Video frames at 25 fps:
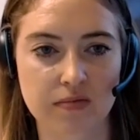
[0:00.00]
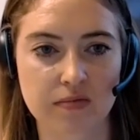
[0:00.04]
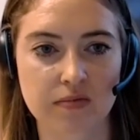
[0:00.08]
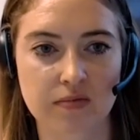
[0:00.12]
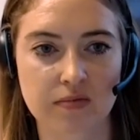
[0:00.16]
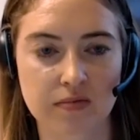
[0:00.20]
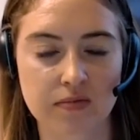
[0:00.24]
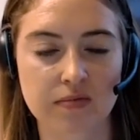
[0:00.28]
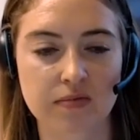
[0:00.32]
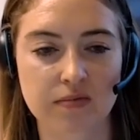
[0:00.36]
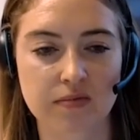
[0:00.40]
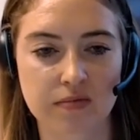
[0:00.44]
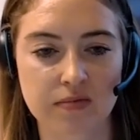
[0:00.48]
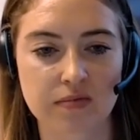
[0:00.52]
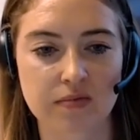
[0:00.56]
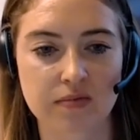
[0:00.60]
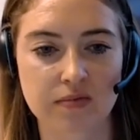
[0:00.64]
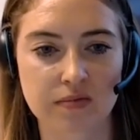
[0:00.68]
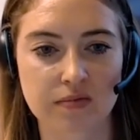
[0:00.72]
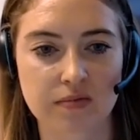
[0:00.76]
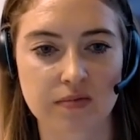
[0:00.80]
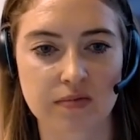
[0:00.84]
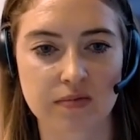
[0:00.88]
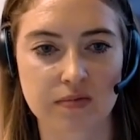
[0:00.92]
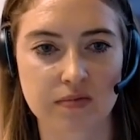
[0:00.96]

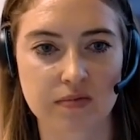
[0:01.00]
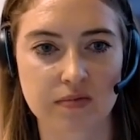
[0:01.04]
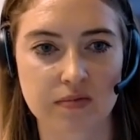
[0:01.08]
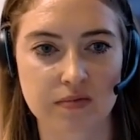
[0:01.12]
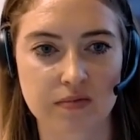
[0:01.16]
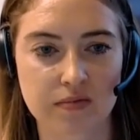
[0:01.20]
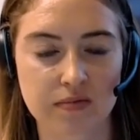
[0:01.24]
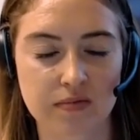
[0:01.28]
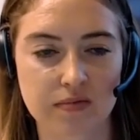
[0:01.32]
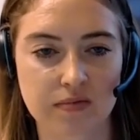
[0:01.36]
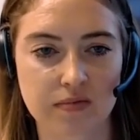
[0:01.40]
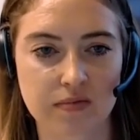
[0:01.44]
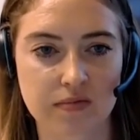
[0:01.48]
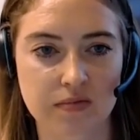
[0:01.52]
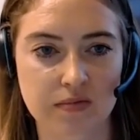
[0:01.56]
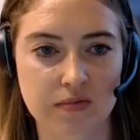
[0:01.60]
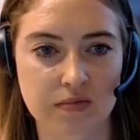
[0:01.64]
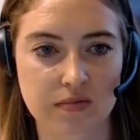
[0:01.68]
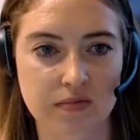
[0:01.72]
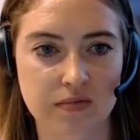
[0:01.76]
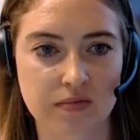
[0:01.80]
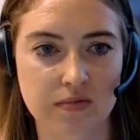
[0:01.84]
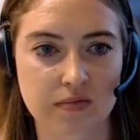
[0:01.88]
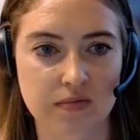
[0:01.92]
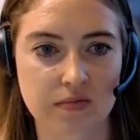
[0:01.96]

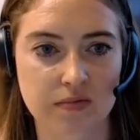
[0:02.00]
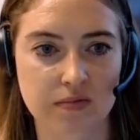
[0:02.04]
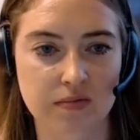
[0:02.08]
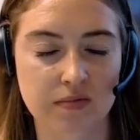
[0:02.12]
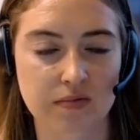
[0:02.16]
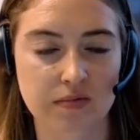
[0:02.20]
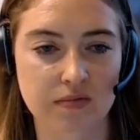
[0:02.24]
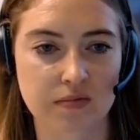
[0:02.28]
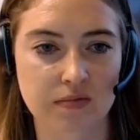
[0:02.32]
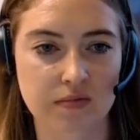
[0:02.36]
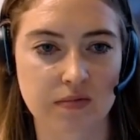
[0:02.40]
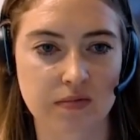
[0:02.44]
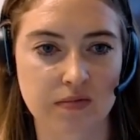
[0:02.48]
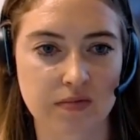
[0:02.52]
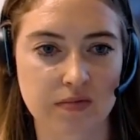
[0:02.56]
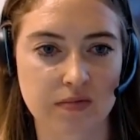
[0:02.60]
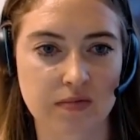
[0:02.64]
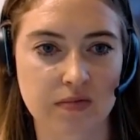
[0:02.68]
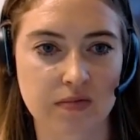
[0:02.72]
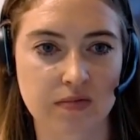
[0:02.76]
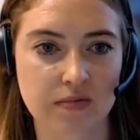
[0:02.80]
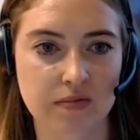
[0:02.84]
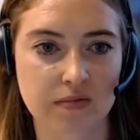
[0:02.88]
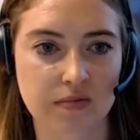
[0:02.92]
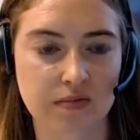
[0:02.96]

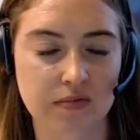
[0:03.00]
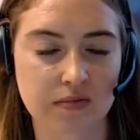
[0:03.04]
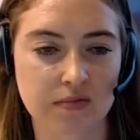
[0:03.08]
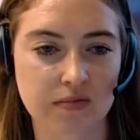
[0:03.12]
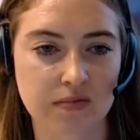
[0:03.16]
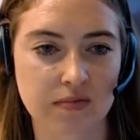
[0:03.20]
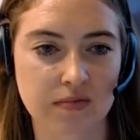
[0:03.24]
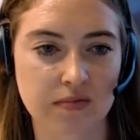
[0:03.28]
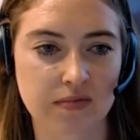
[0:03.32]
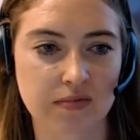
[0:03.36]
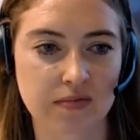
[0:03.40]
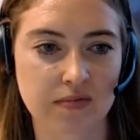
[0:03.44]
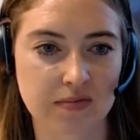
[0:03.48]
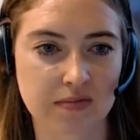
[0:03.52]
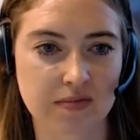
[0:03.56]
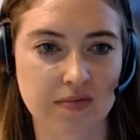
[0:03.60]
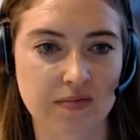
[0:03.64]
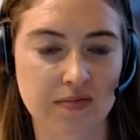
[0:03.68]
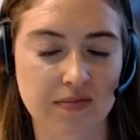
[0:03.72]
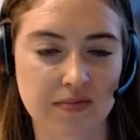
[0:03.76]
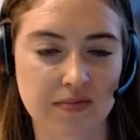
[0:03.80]
[no speech]